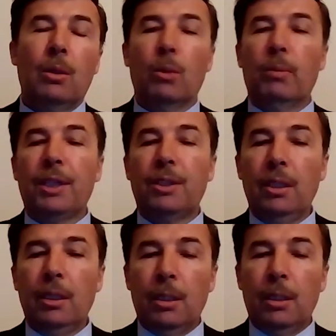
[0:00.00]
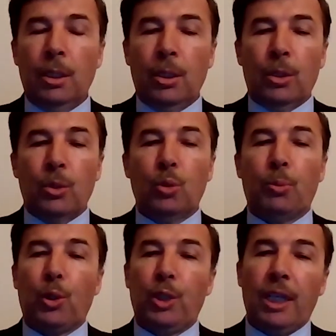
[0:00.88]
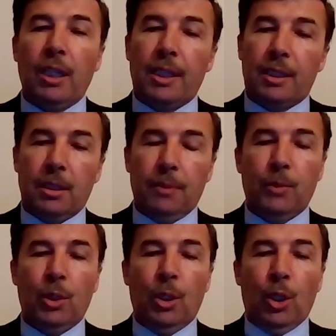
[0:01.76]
Almighty to protect us